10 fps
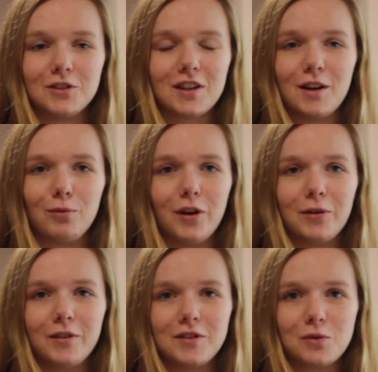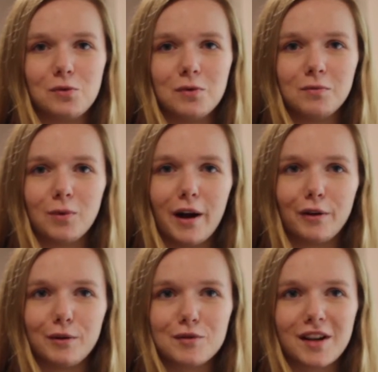just kind of run around the school
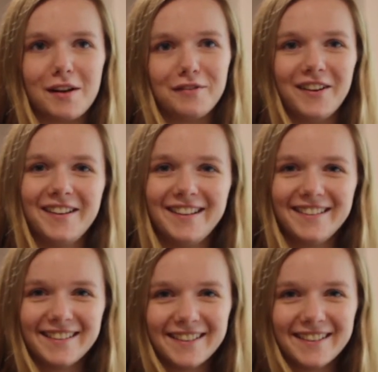wild. It was kind of fun.